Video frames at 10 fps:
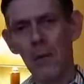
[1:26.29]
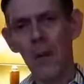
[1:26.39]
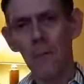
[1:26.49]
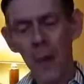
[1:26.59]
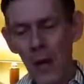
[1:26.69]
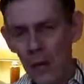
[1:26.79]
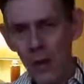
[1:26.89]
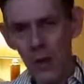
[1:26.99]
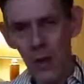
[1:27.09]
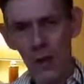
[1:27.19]
depend
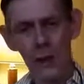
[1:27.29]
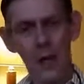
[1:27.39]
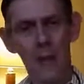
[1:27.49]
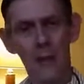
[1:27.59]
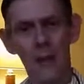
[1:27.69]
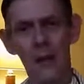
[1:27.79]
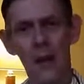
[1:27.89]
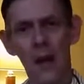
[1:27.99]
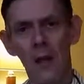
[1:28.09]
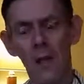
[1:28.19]
on it, and that
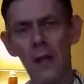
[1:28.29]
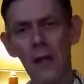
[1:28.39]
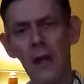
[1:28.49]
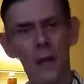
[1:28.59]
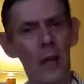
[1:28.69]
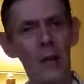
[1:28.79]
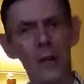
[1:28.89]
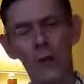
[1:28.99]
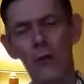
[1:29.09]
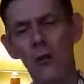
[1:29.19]
they have been
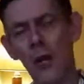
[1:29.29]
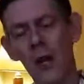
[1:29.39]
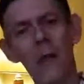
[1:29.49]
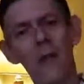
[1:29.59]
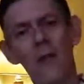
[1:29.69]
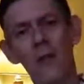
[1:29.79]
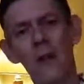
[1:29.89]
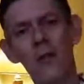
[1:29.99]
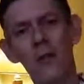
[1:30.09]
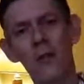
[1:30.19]
attached to Dynamic Love
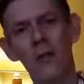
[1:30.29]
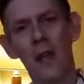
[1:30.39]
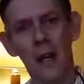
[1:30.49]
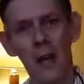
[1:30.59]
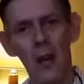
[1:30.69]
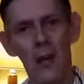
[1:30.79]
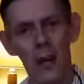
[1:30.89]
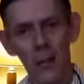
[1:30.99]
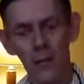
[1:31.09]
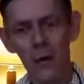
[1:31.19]
Ministries and they cannot
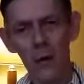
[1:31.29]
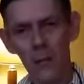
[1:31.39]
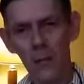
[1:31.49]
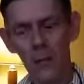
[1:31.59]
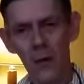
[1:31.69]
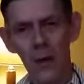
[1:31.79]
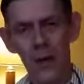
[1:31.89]
live anymore.